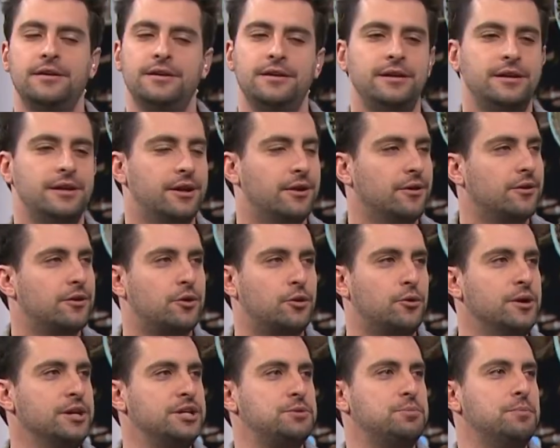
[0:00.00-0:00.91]
You know,
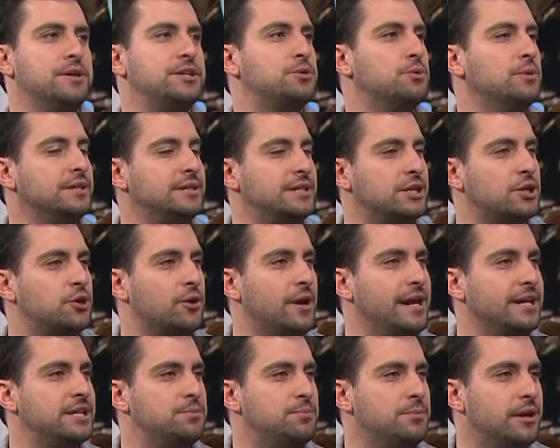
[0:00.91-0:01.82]
Christmas with the
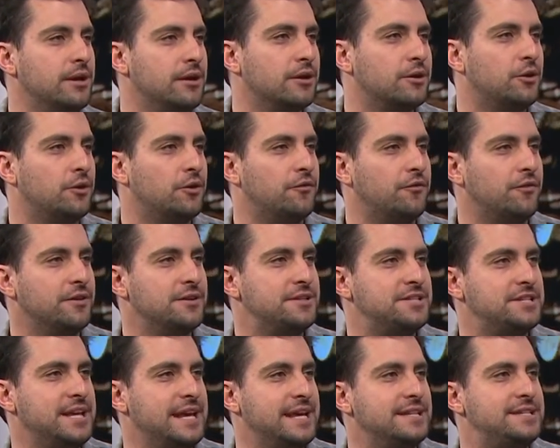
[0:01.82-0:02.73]
Cranks miracle for
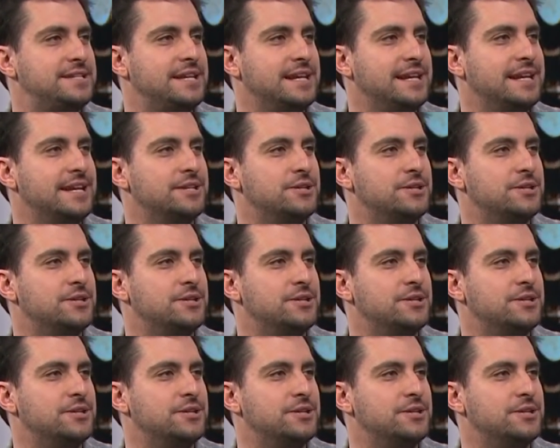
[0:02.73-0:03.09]
Cincy to